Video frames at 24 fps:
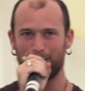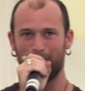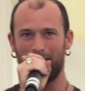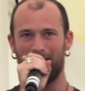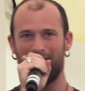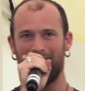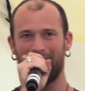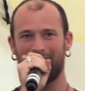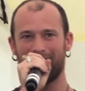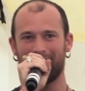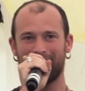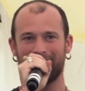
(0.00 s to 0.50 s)

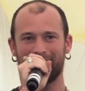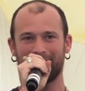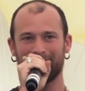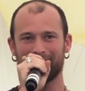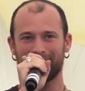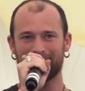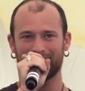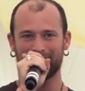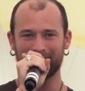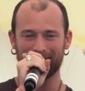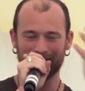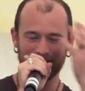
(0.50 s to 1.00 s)
water.
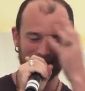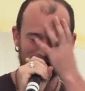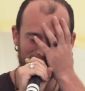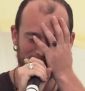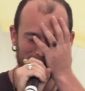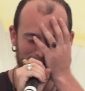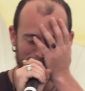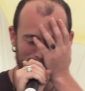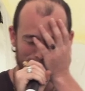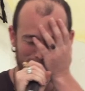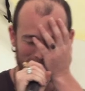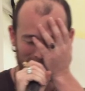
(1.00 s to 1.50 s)

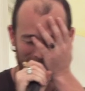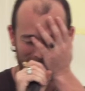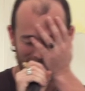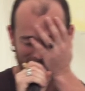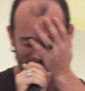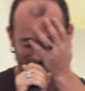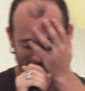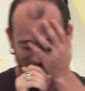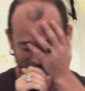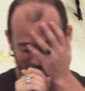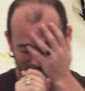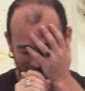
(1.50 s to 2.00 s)
Oh, my
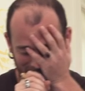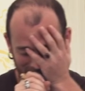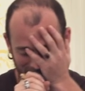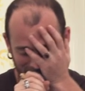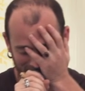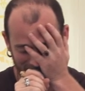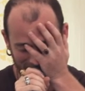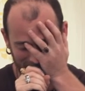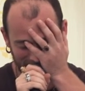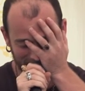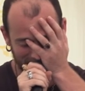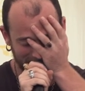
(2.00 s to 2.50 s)

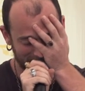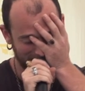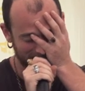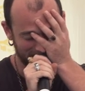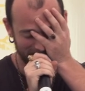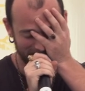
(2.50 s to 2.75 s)
God.